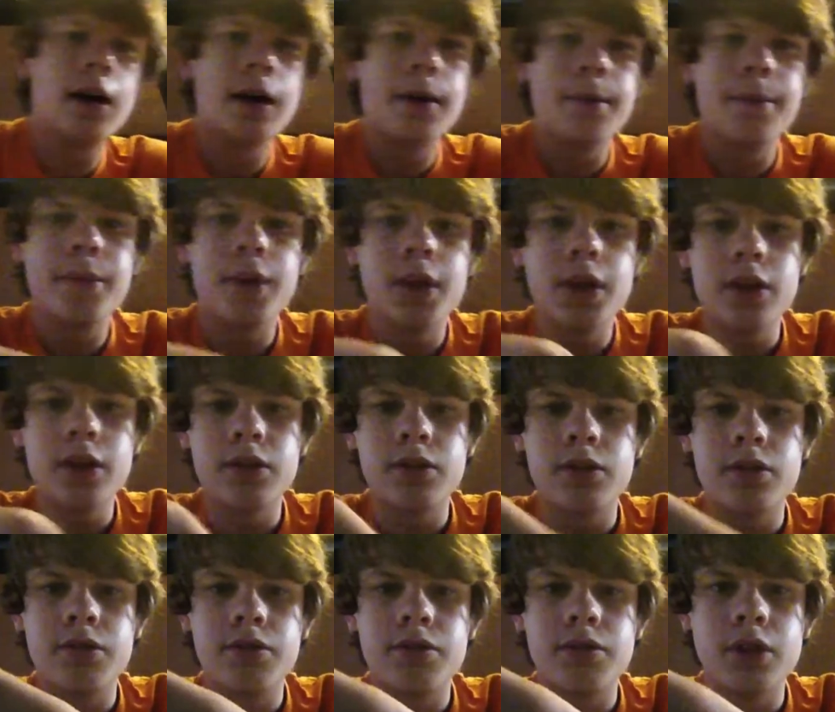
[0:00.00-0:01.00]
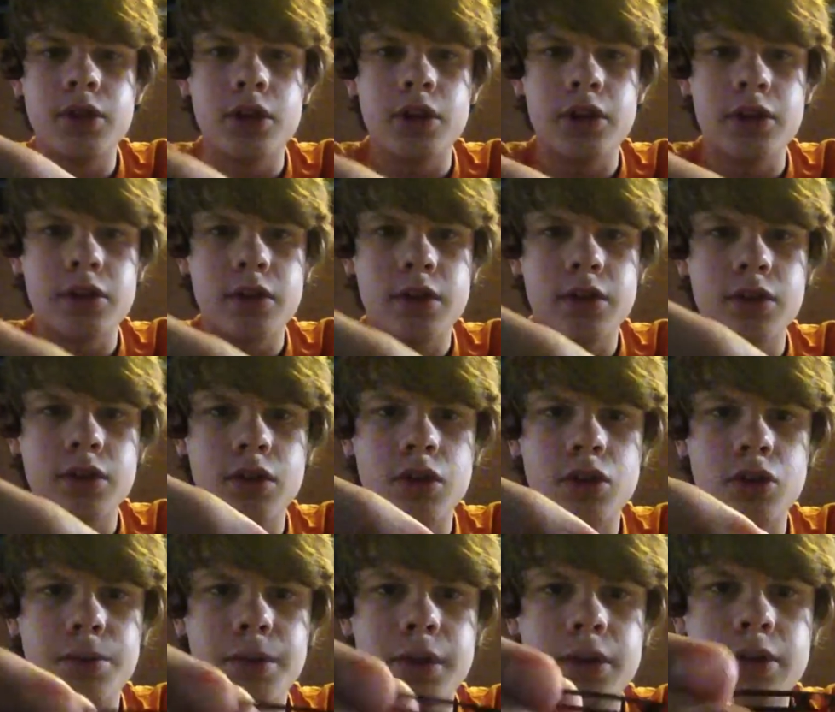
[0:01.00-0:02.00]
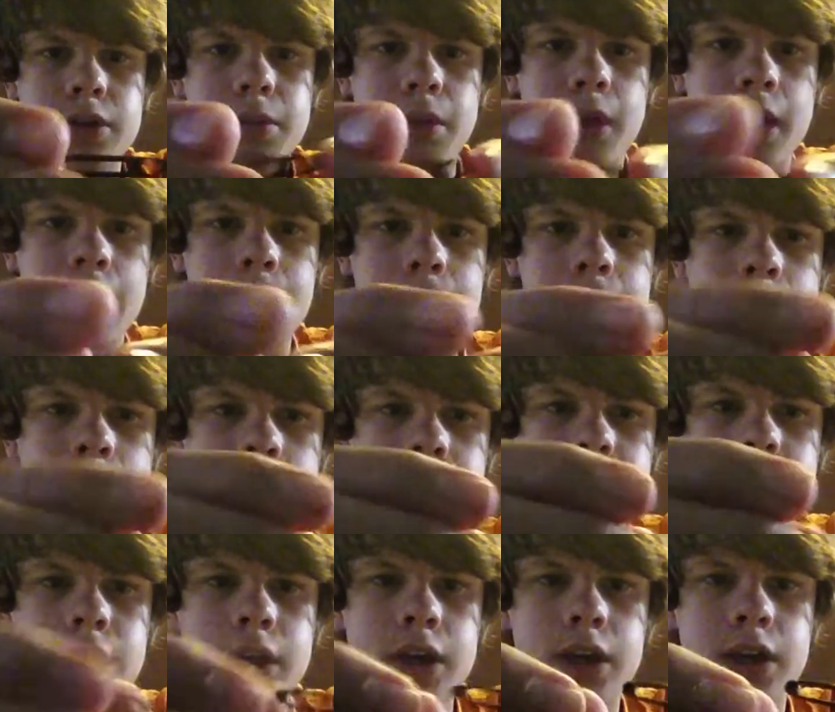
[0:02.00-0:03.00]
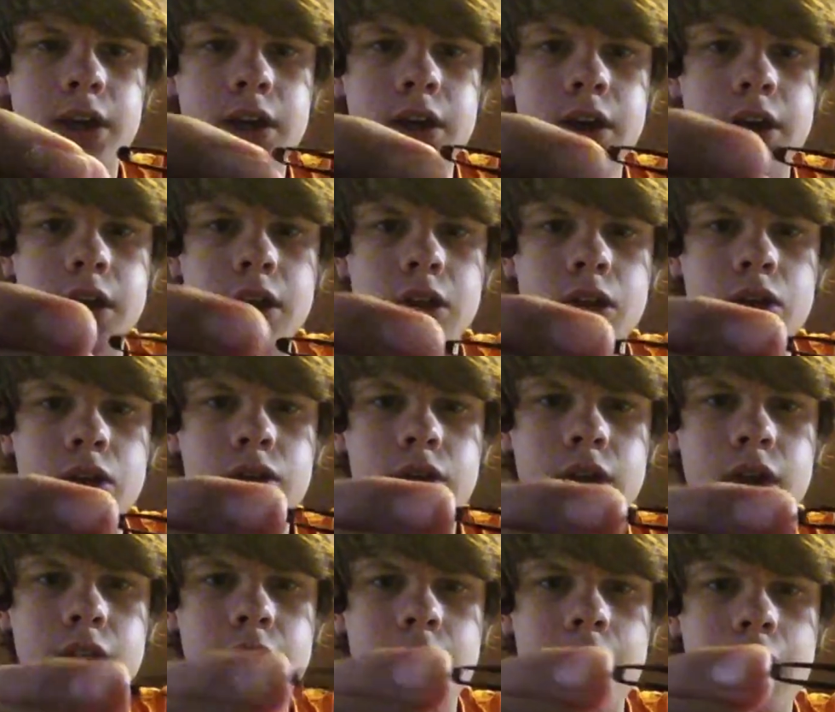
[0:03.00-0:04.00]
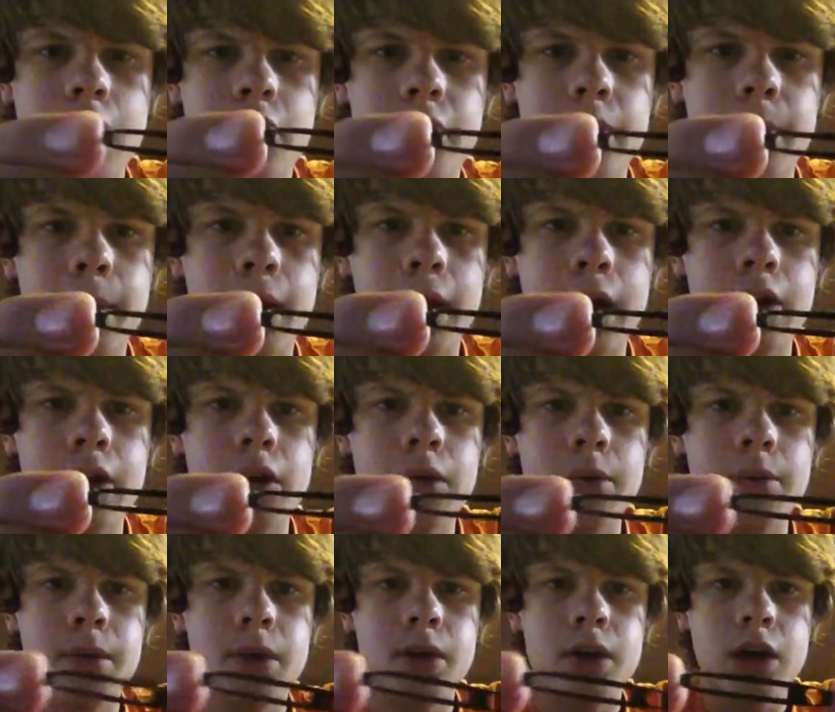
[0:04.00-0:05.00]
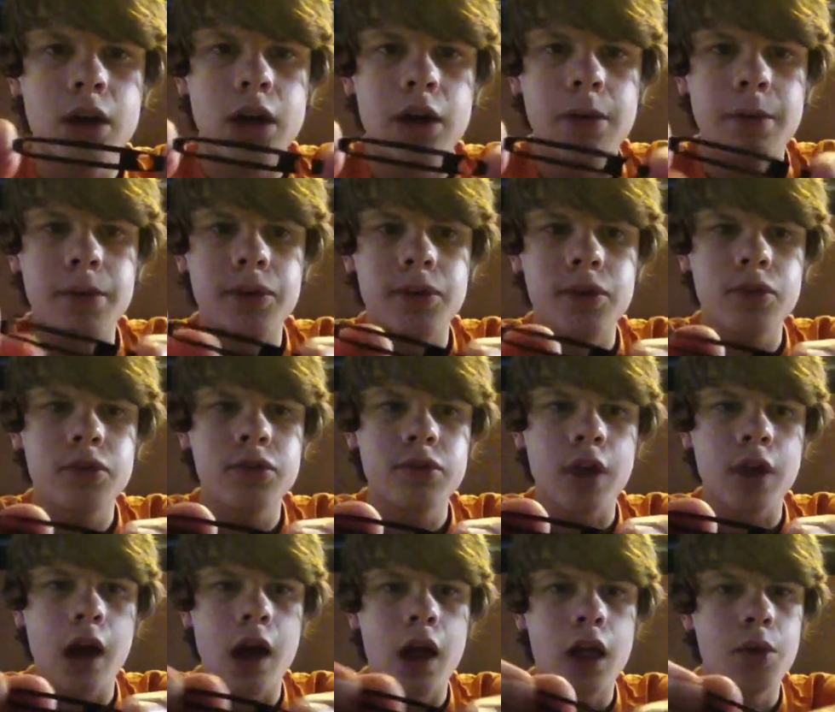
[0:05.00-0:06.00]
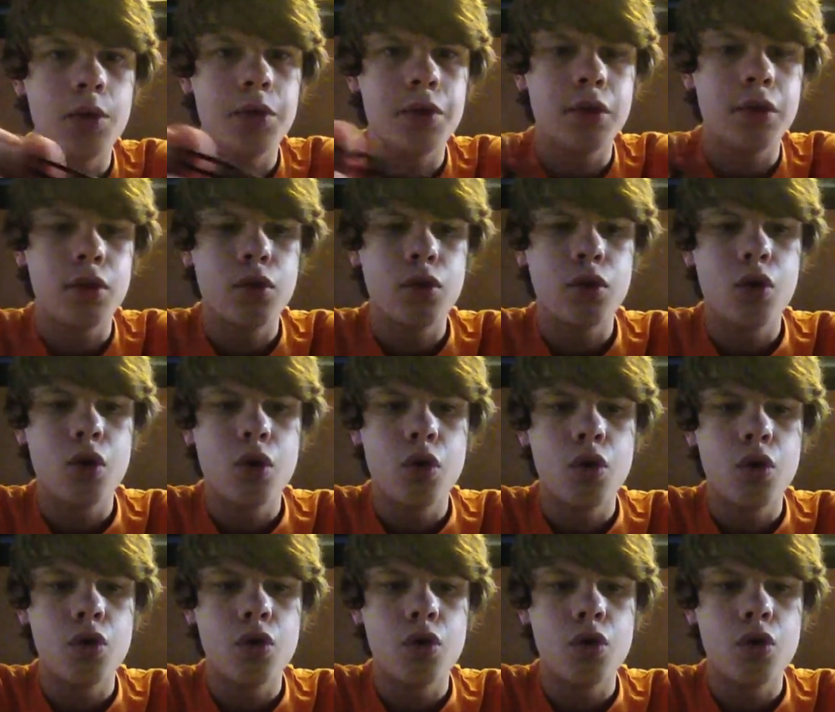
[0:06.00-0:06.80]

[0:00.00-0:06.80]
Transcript: There's your little piece of black plastic. It looks like that on the bottom. It's just solid with a little hole